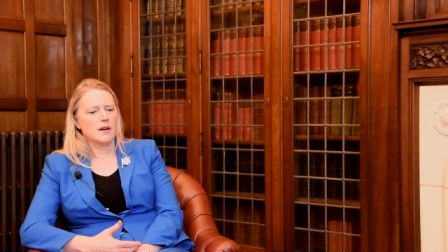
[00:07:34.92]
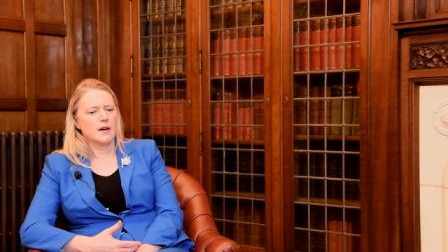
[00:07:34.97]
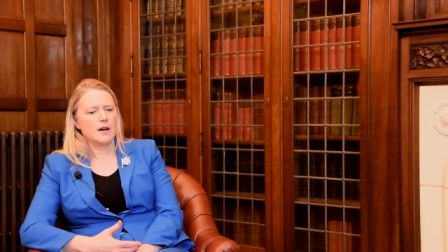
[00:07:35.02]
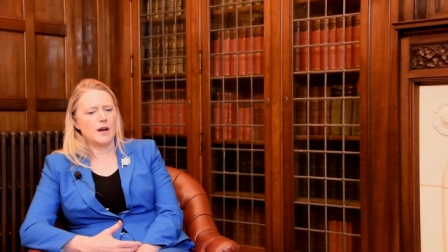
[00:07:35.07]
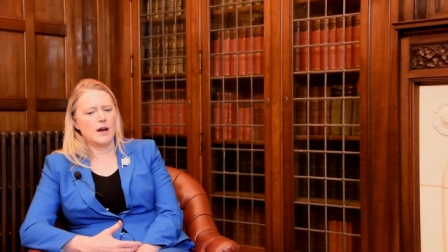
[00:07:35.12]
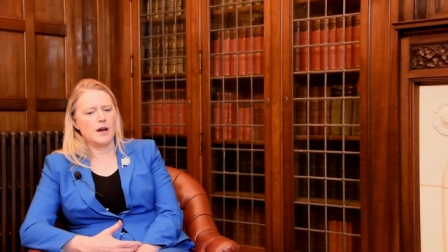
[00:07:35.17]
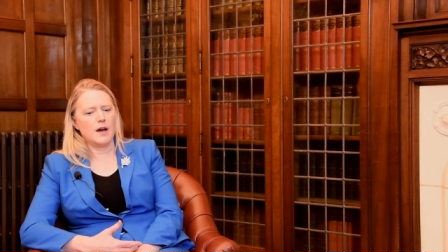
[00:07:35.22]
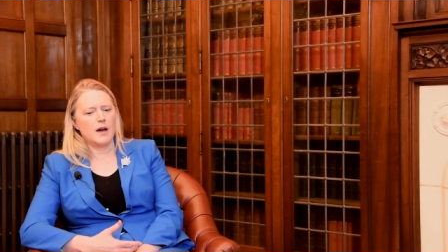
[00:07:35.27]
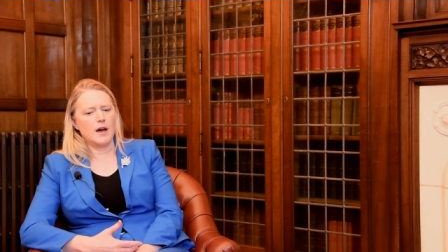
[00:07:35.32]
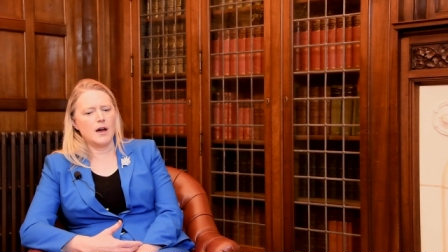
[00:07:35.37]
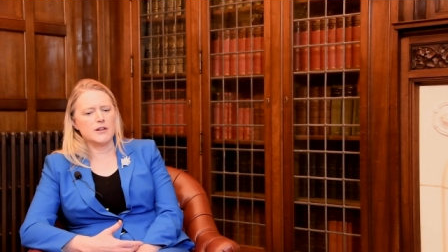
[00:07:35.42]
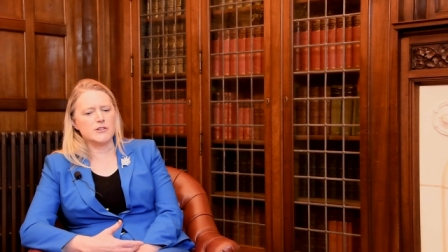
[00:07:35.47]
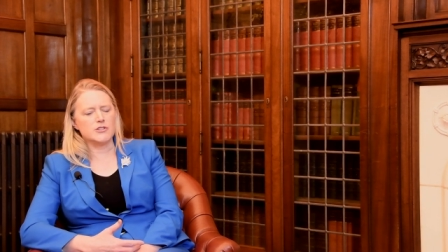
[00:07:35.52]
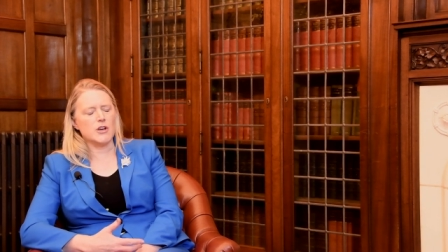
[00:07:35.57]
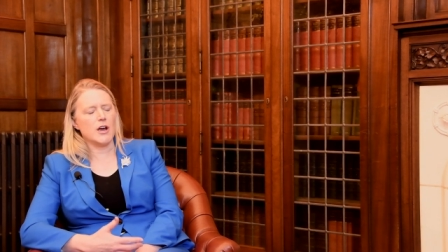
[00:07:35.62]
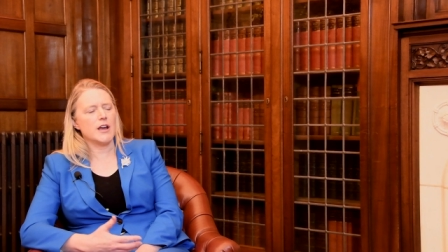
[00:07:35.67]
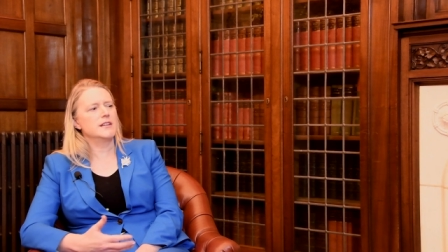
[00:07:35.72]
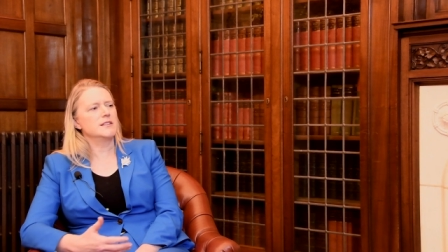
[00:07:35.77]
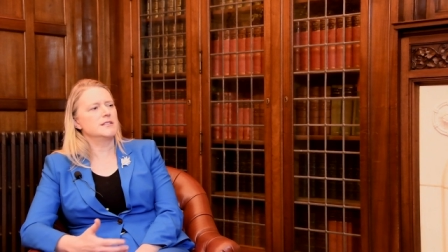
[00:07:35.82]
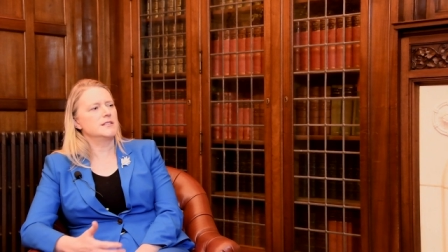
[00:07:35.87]
uh, a
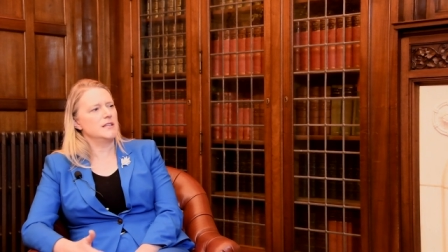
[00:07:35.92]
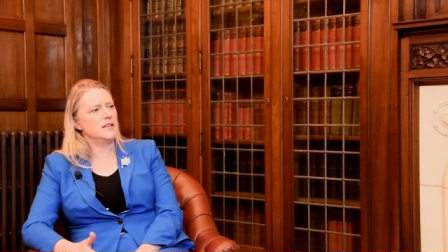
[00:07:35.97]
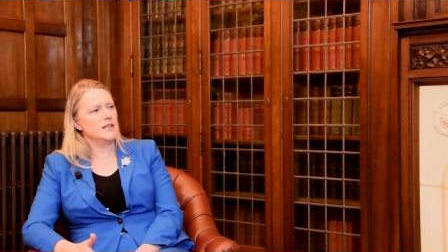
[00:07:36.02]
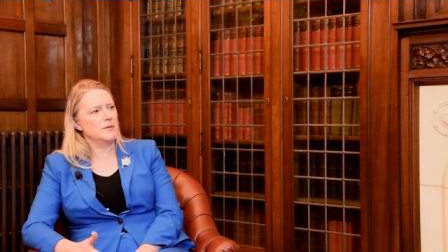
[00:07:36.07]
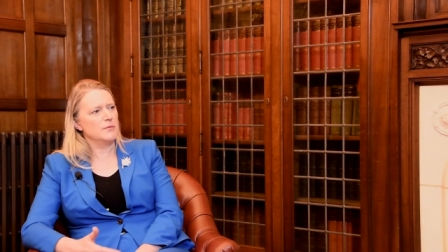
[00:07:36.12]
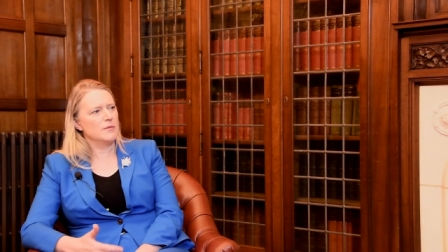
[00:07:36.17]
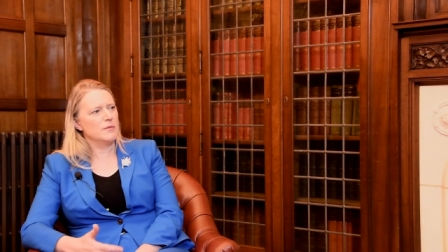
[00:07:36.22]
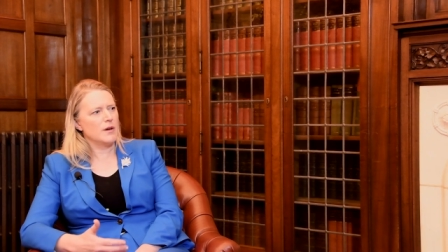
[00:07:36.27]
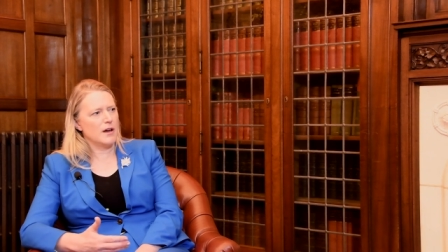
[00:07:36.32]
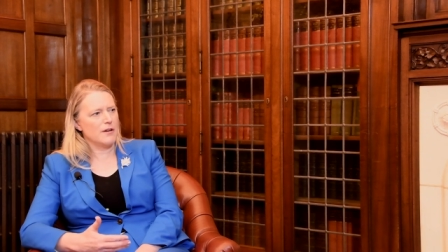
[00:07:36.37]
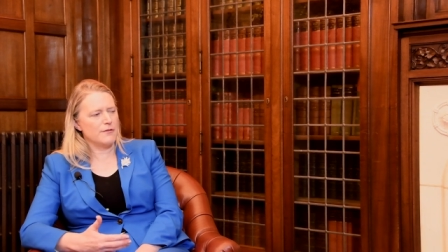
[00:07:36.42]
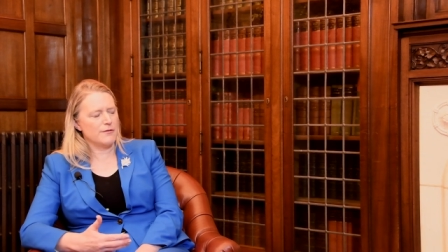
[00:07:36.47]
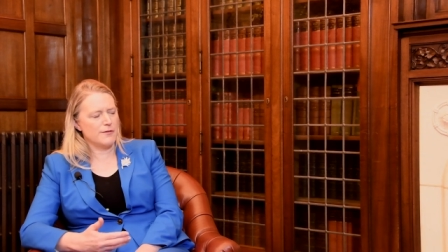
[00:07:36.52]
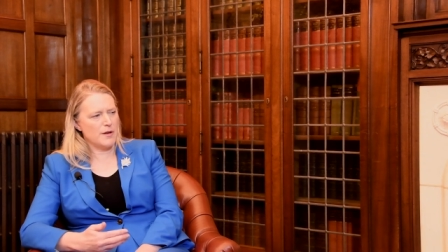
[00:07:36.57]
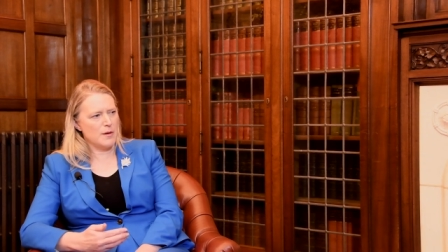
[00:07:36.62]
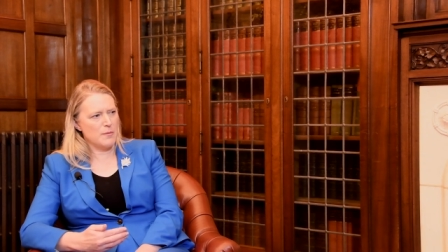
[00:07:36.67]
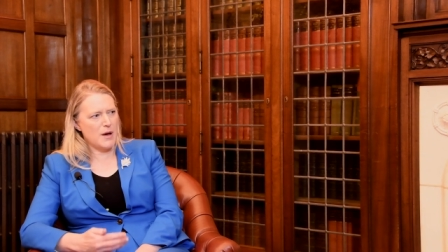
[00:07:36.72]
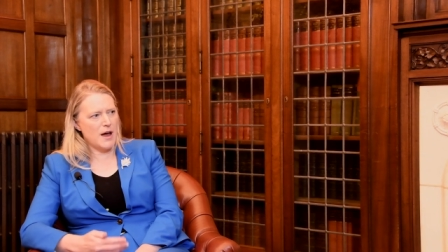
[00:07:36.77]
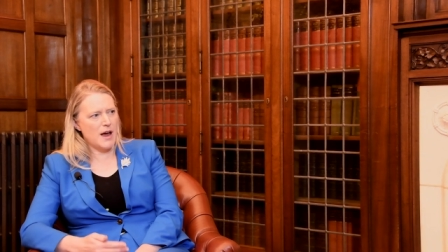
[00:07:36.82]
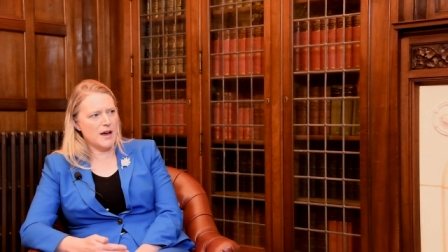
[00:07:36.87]
giant team of
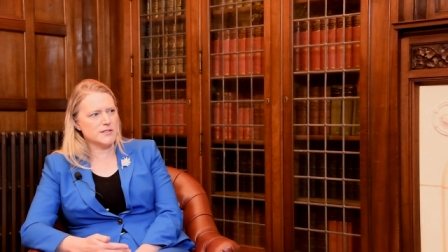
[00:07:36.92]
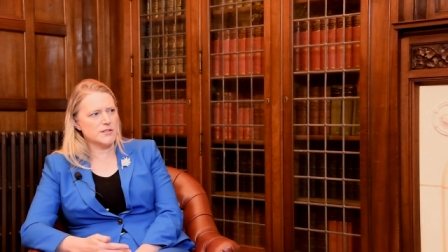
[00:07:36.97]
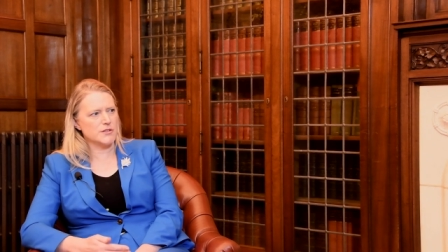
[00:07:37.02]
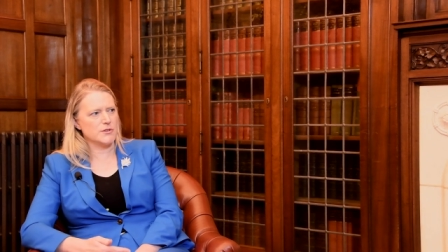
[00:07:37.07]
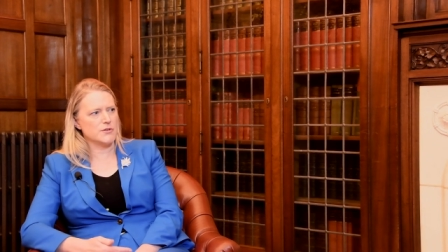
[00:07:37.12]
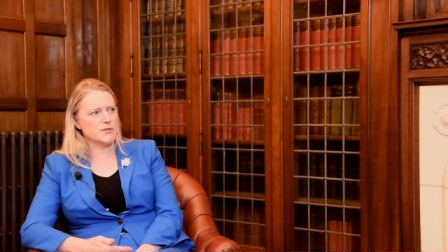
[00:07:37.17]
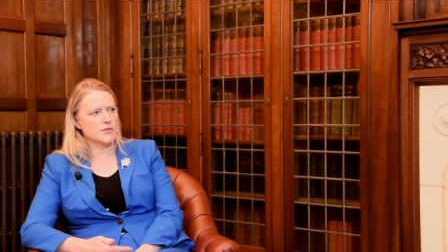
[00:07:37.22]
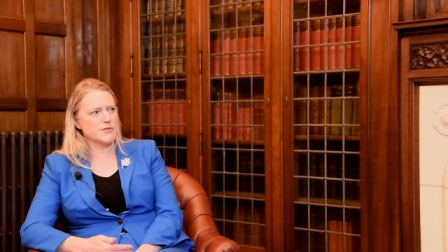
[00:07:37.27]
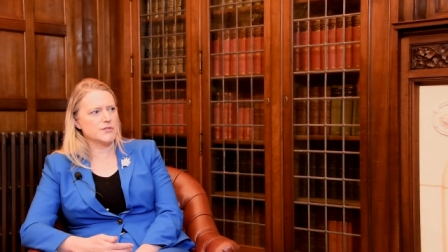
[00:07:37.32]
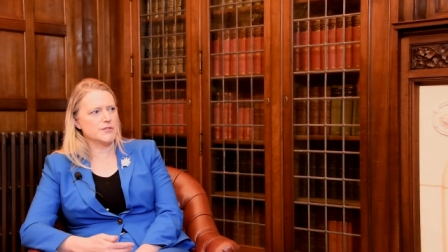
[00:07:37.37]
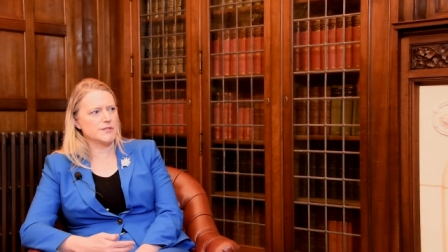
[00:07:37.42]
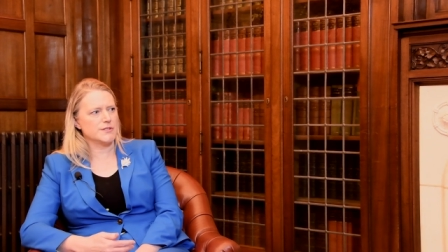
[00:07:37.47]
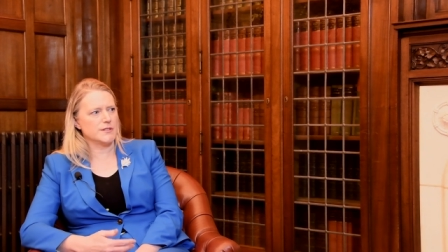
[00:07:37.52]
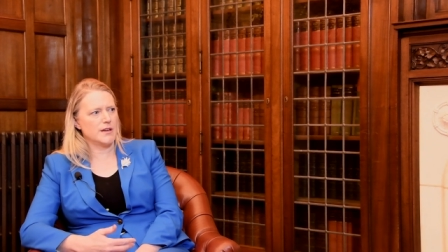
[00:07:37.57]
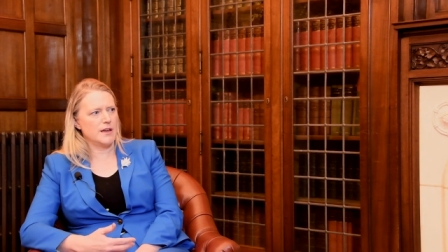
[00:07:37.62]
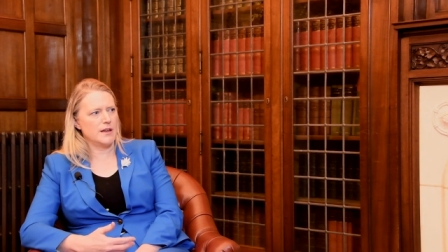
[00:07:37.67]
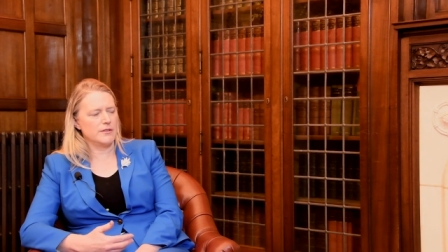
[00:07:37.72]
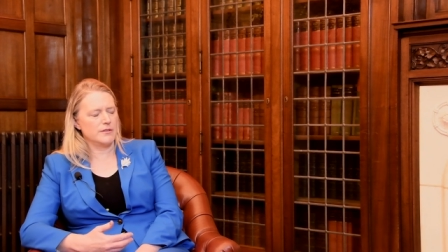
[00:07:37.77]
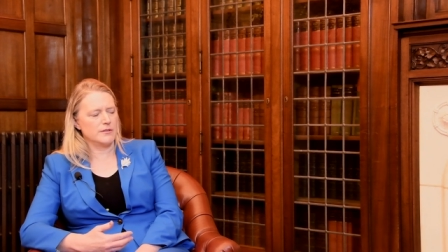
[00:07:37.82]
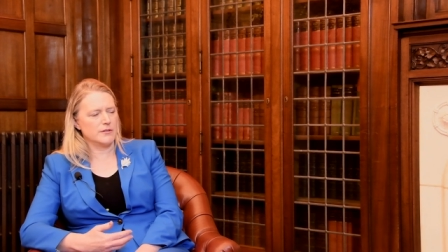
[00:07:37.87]
ambassadors
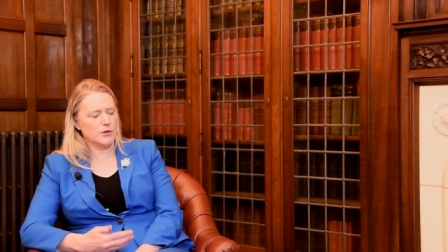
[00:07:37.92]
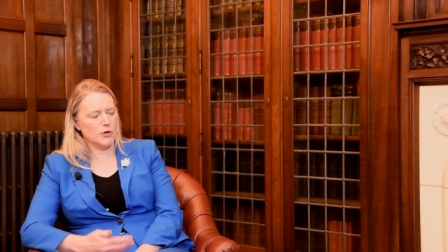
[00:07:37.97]
and